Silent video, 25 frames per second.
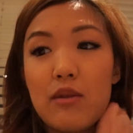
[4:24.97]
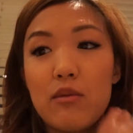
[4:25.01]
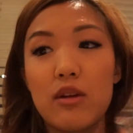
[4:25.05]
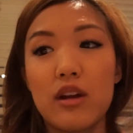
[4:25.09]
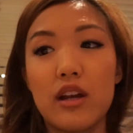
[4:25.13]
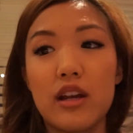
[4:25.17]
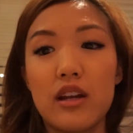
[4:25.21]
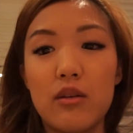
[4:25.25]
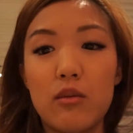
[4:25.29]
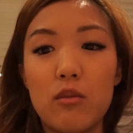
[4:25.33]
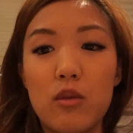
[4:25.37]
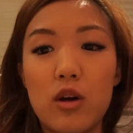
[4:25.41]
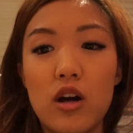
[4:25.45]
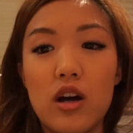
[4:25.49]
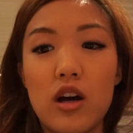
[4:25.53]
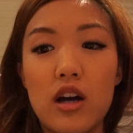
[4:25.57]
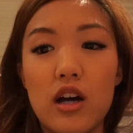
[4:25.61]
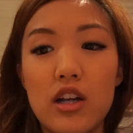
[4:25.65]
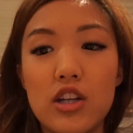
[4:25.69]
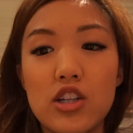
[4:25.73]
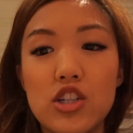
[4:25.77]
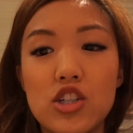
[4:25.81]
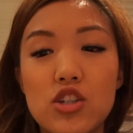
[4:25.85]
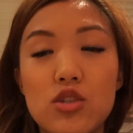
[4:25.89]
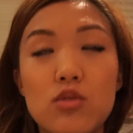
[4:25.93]
We're gonna
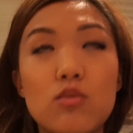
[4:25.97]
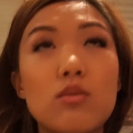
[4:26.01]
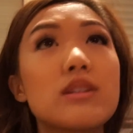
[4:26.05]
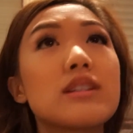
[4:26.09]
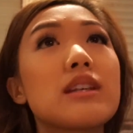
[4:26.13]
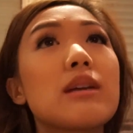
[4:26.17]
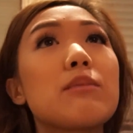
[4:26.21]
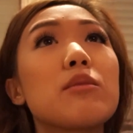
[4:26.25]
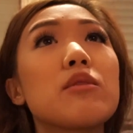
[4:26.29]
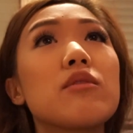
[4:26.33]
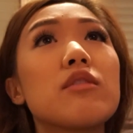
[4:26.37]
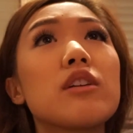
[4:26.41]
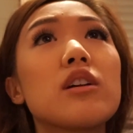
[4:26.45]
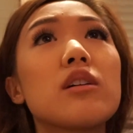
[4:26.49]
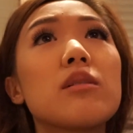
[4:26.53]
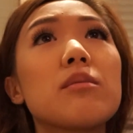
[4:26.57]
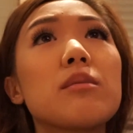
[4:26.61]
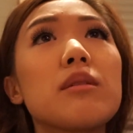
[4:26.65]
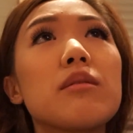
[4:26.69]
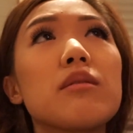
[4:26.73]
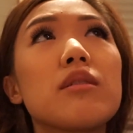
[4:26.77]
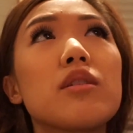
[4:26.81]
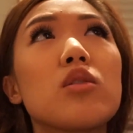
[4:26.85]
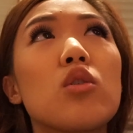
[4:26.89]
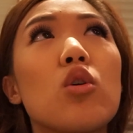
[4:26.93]
watch, what's that movie called?
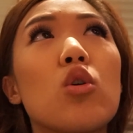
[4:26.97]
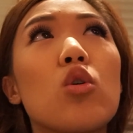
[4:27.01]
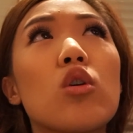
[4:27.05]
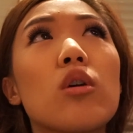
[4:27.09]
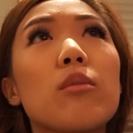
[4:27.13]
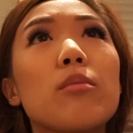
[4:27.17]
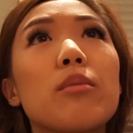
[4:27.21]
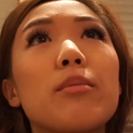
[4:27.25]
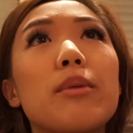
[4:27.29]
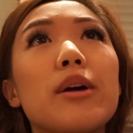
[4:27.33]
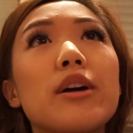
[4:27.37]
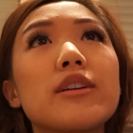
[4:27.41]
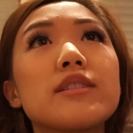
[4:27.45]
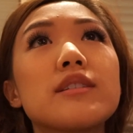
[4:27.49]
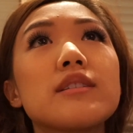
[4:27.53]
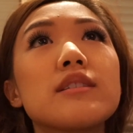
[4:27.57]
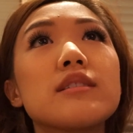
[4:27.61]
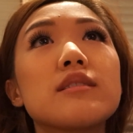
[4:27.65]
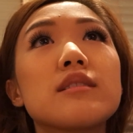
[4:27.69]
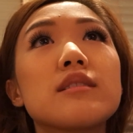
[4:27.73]
Horrible Bosses?